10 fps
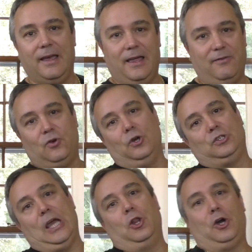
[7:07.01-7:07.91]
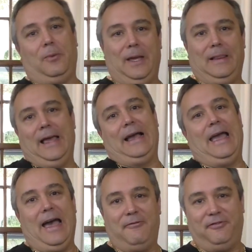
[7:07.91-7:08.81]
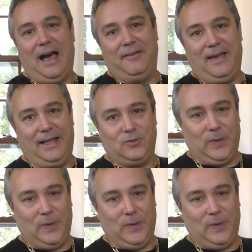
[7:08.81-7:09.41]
And of course they look at me like I have 5 heads,